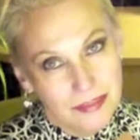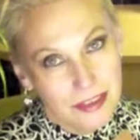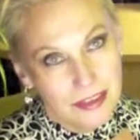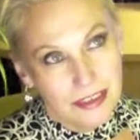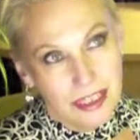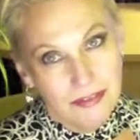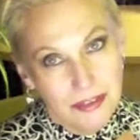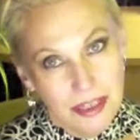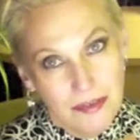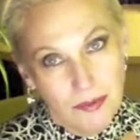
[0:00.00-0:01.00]
Just to give
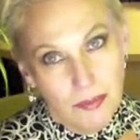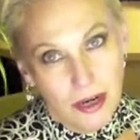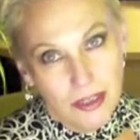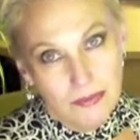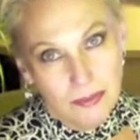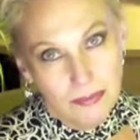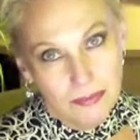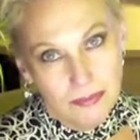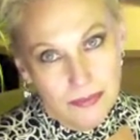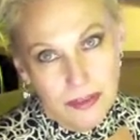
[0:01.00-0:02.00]
yourself a break from
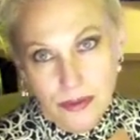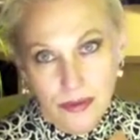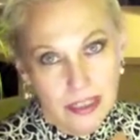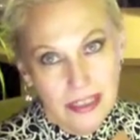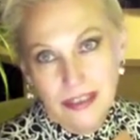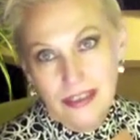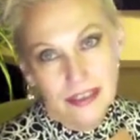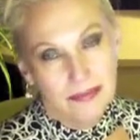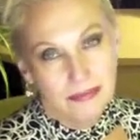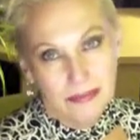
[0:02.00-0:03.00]

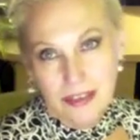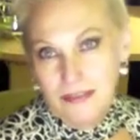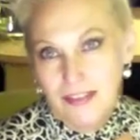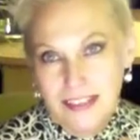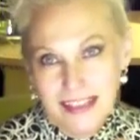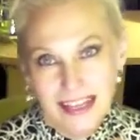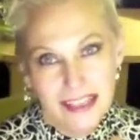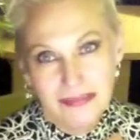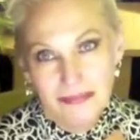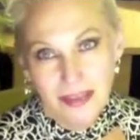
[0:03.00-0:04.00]
screens, stuff like
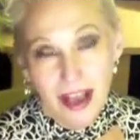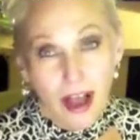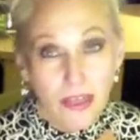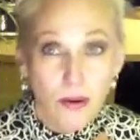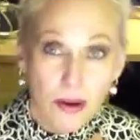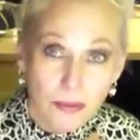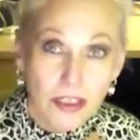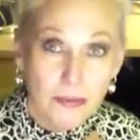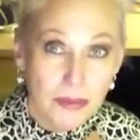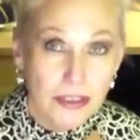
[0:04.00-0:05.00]
that. Although I
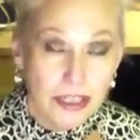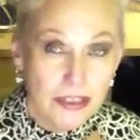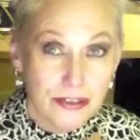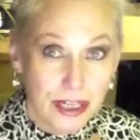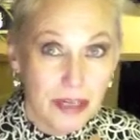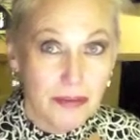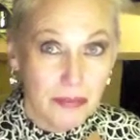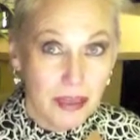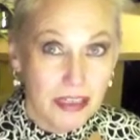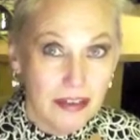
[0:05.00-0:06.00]
really appreciate that you're here
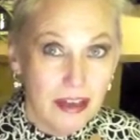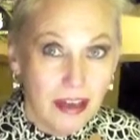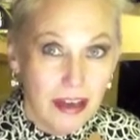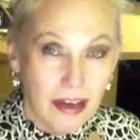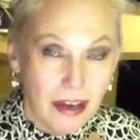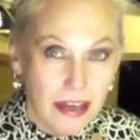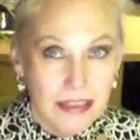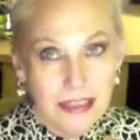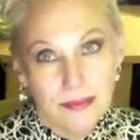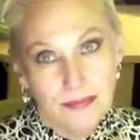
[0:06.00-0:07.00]
with me. I
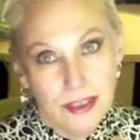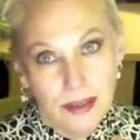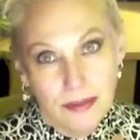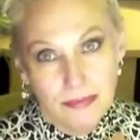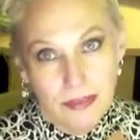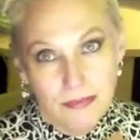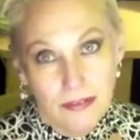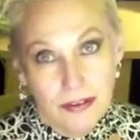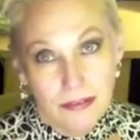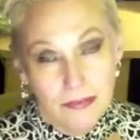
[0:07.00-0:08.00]
think,
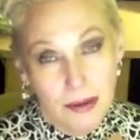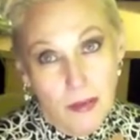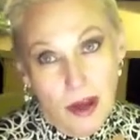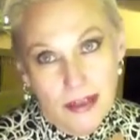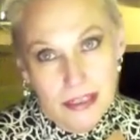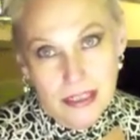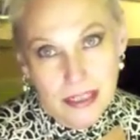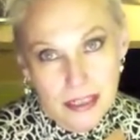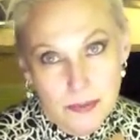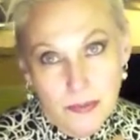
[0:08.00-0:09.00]
if I'm honest,
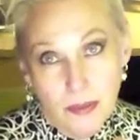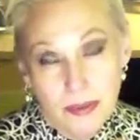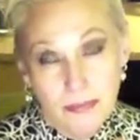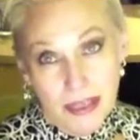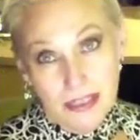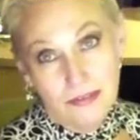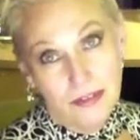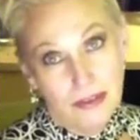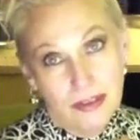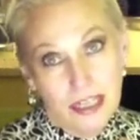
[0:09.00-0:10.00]
like, it's probably best for
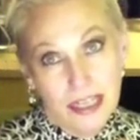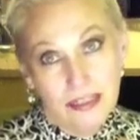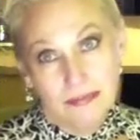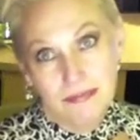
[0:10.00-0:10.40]
you to, like,